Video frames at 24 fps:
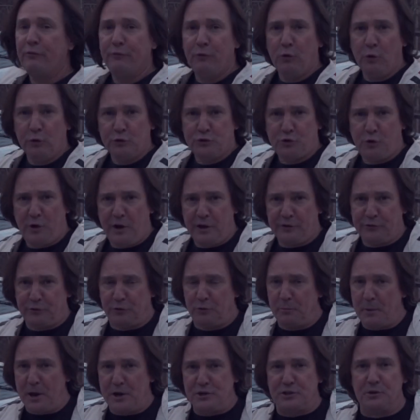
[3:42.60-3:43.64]
full
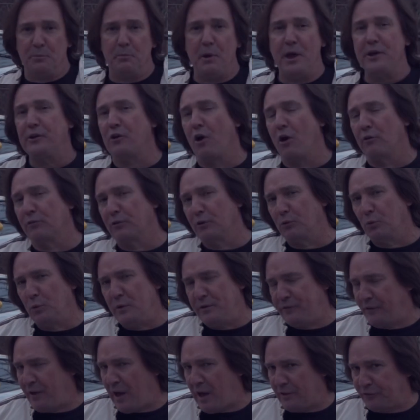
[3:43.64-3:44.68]
transformation makeover.
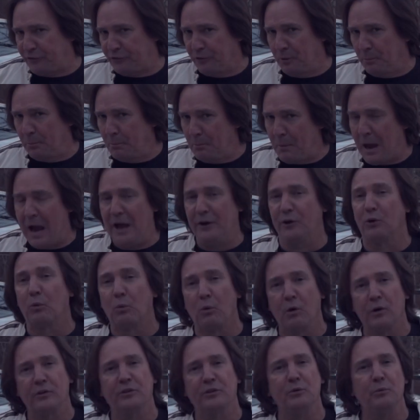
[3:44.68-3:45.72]
We've got some minor
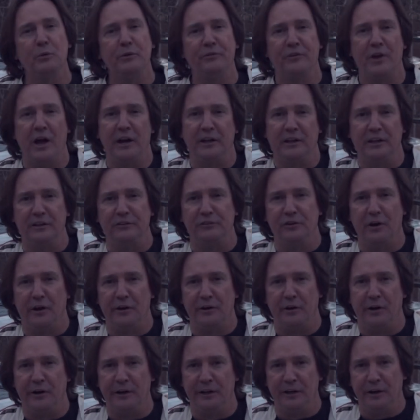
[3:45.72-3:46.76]
work that we've got to get done
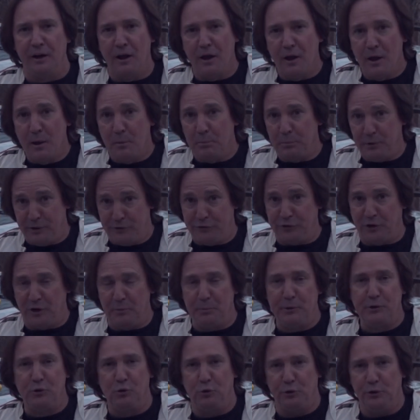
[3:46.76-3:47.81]
on it, but it's going to
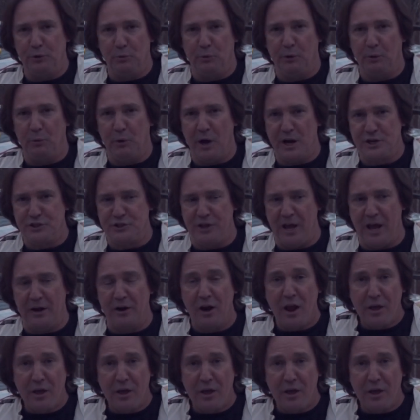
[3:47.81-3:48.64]
be cool. You want to watch that.